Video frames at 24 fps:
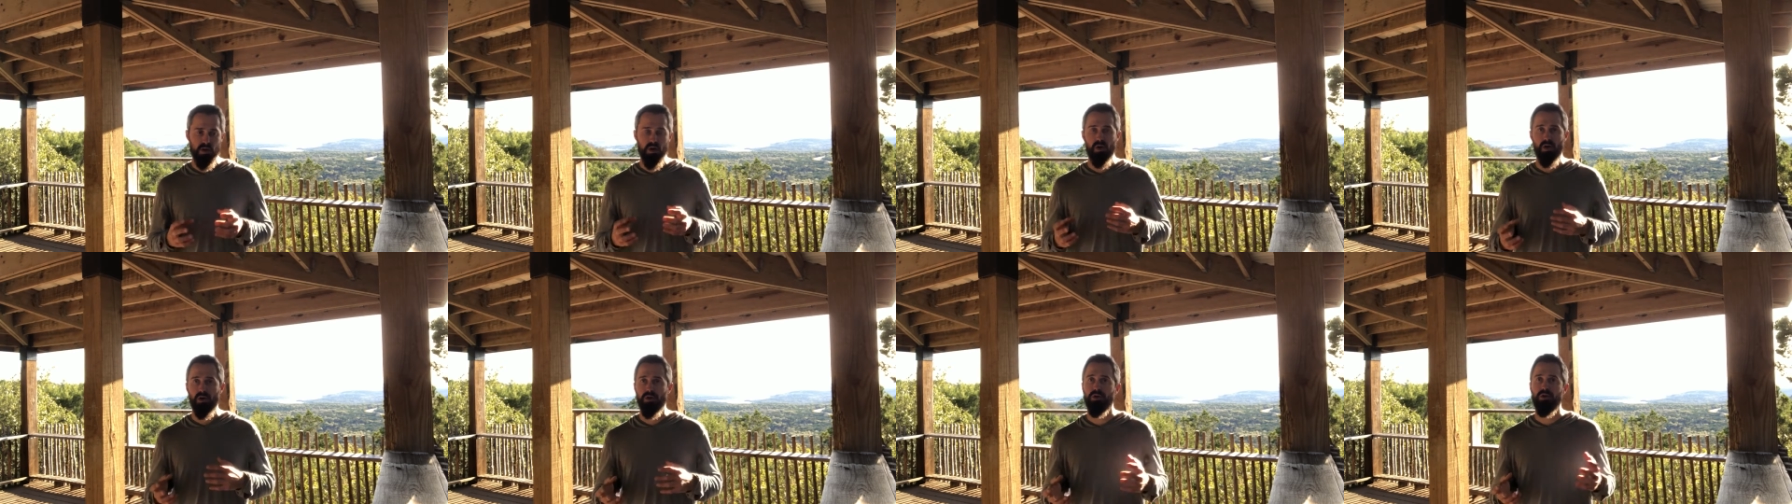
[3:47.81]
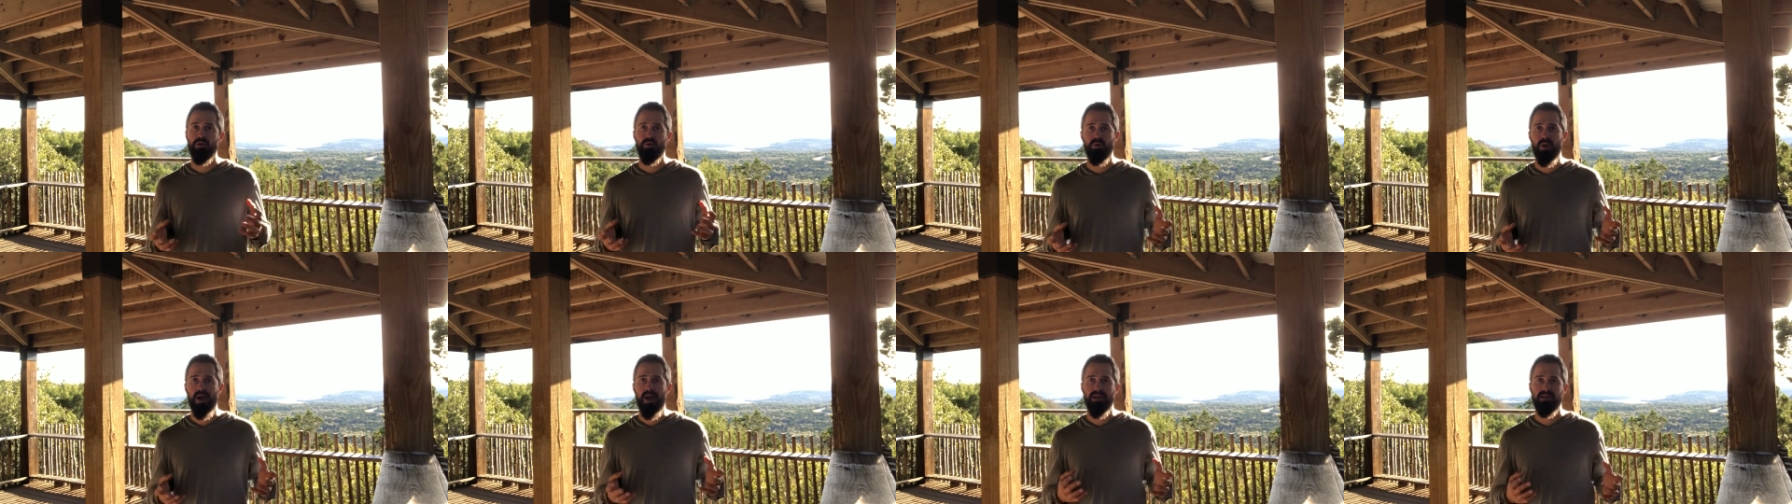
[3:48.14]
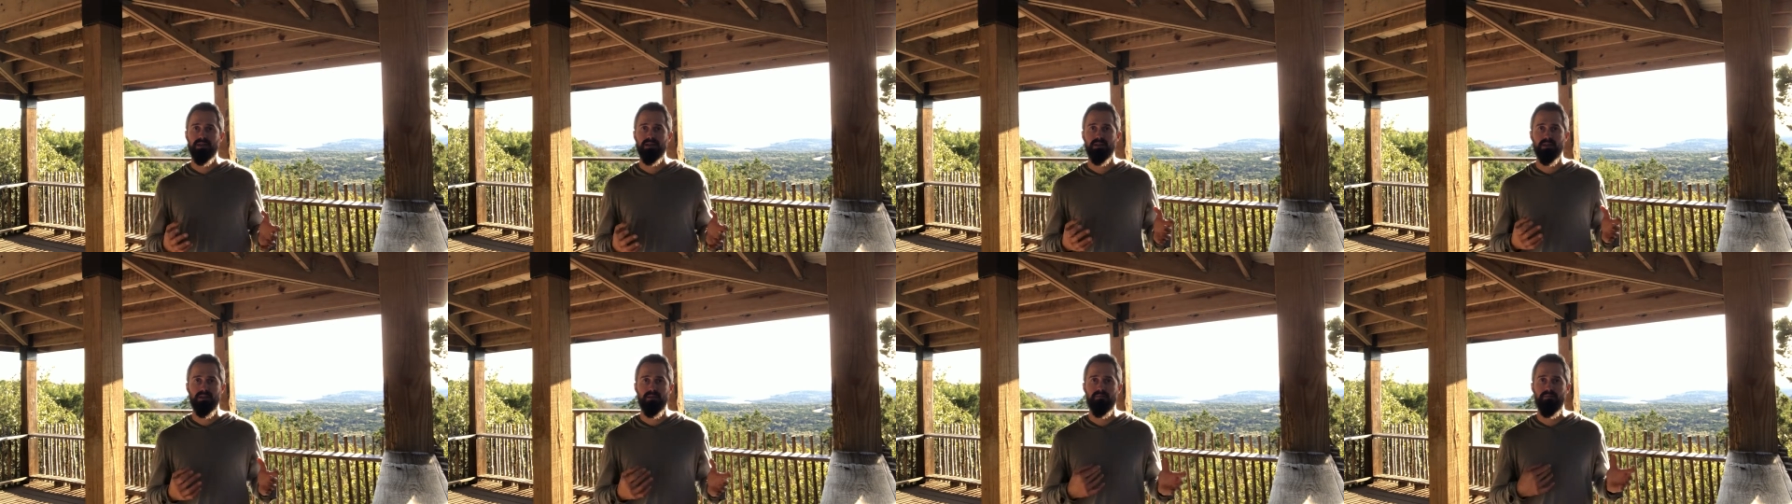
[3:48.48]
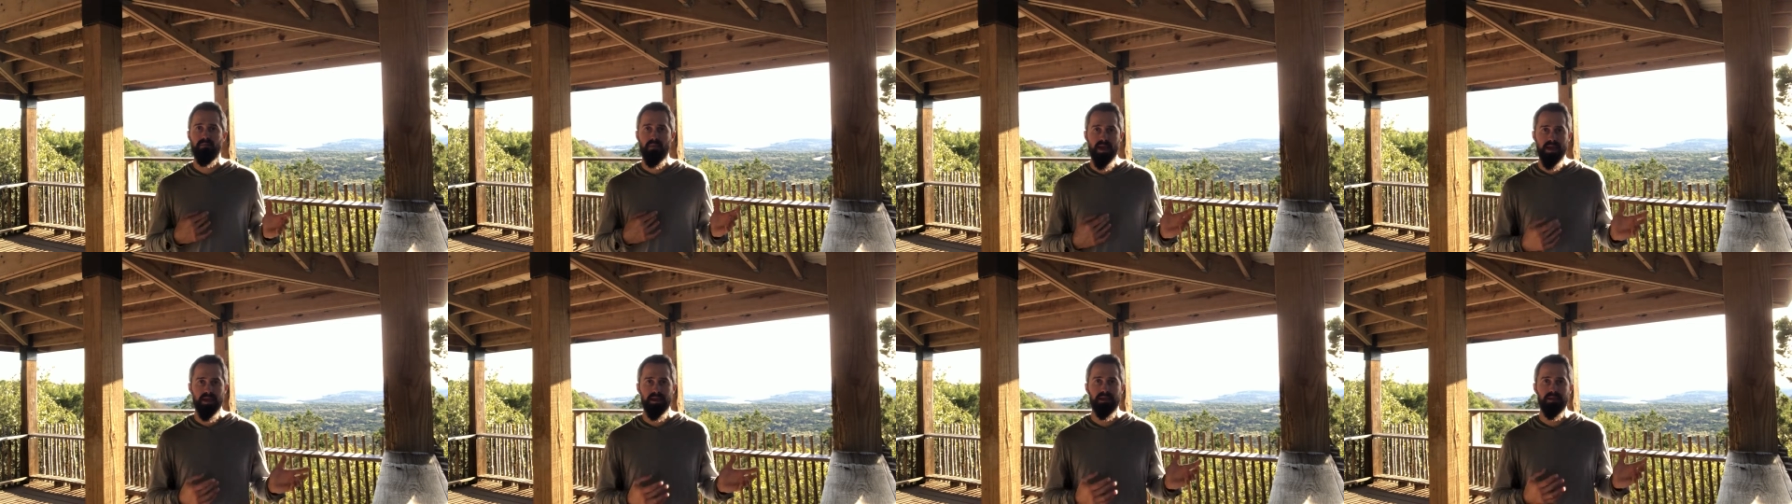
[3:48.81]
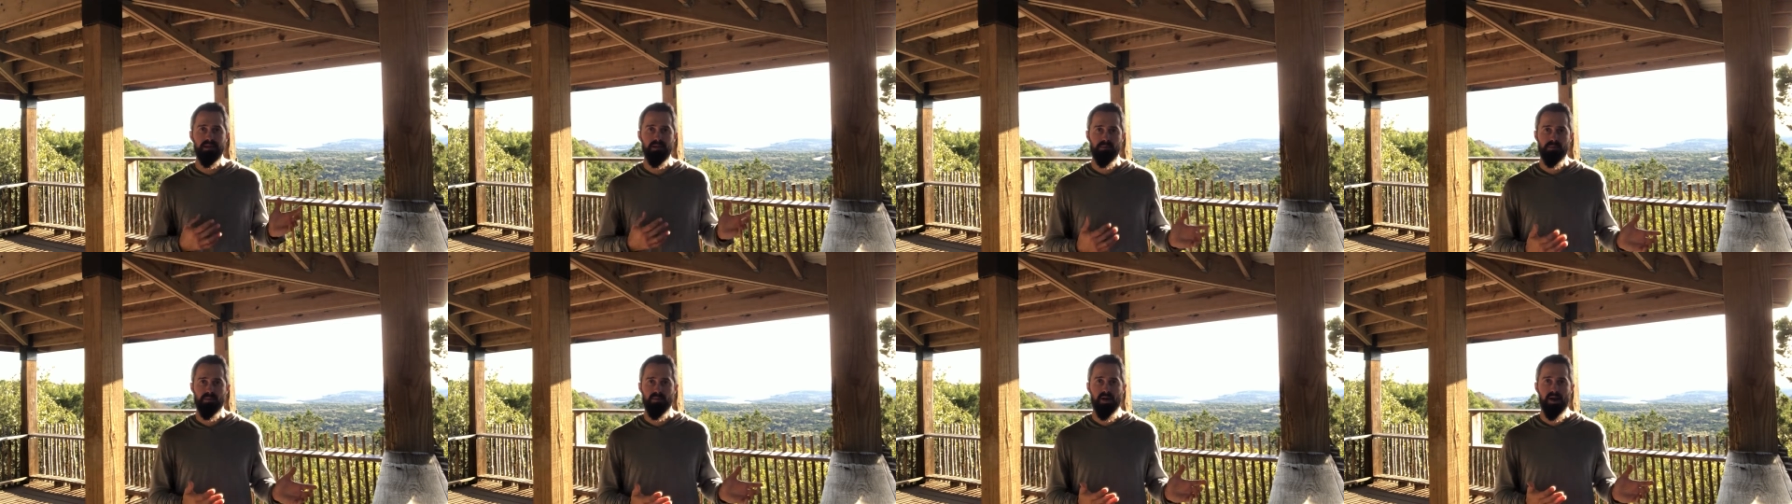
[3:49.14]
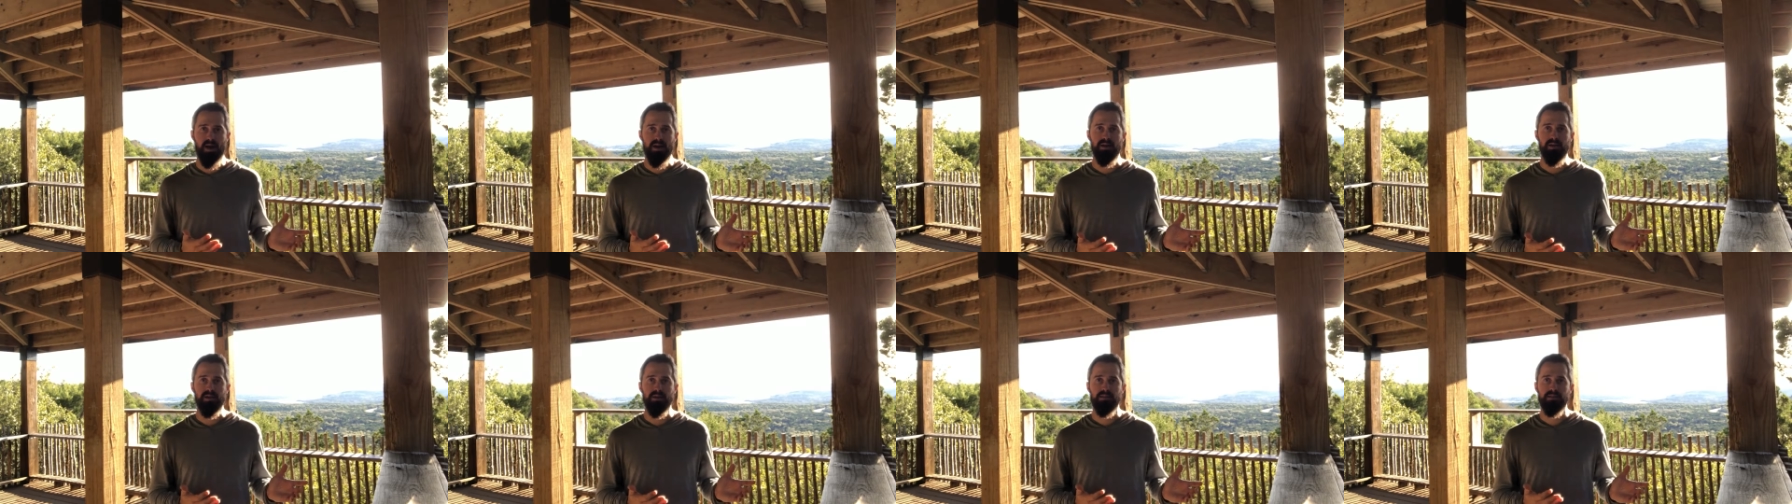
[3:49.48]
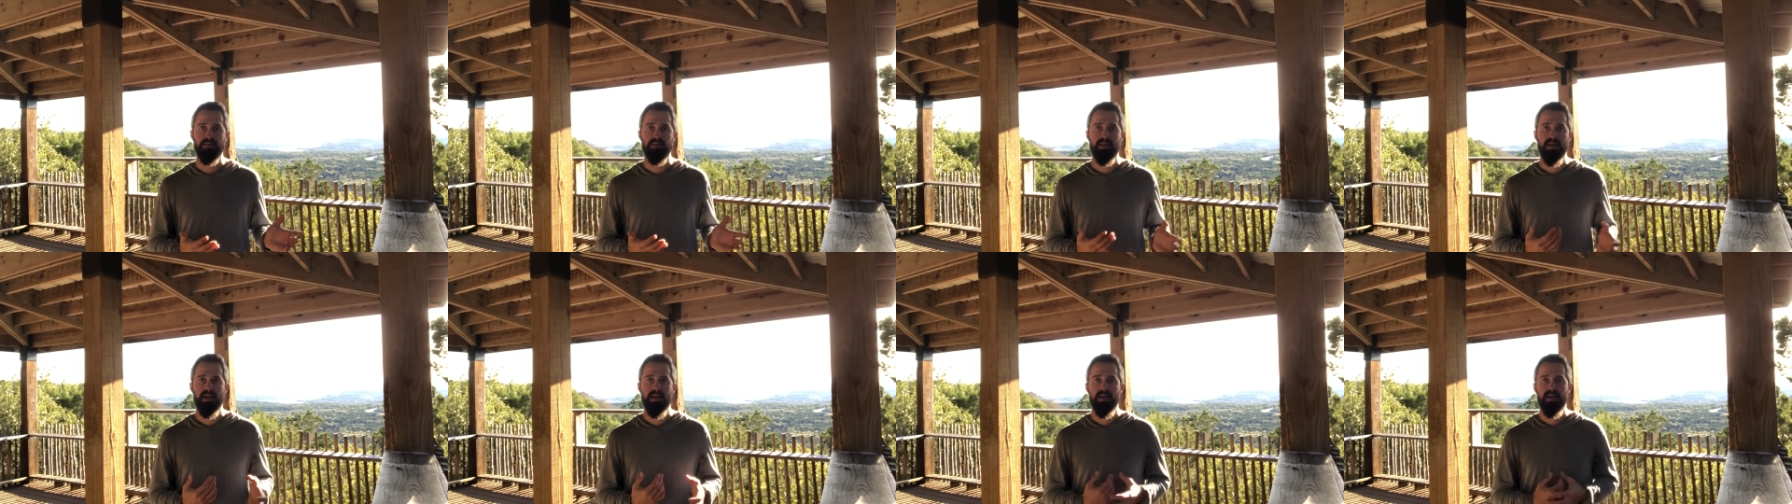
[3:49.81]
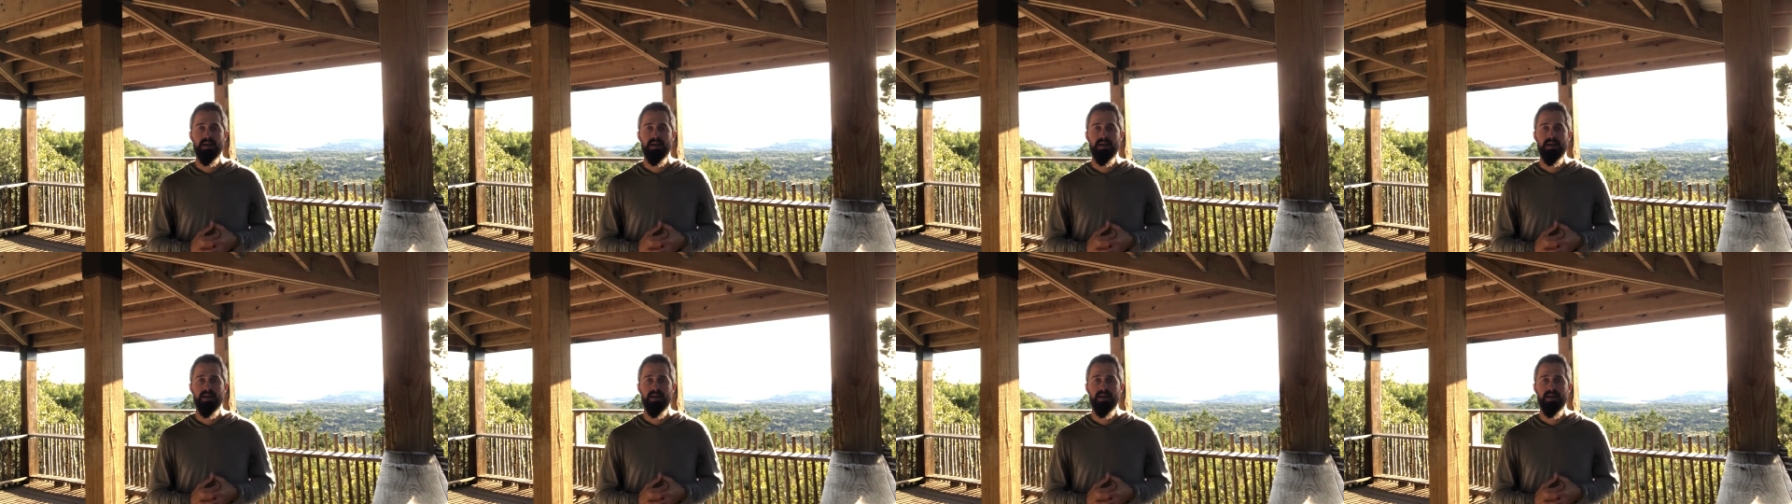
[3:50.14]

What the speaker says: are you actually making a product